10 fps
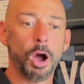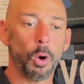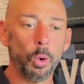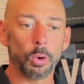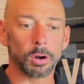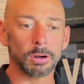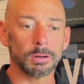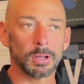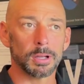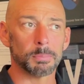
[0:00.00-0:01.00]
Or
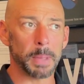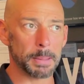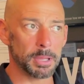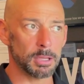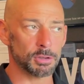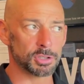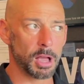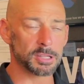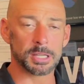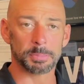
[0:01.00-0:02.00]
maybe you
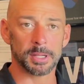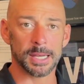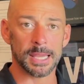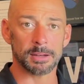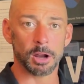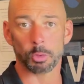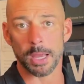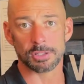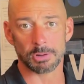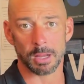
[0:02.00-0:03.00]
saw something in a
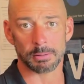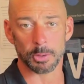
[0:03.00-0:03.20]
restaurant,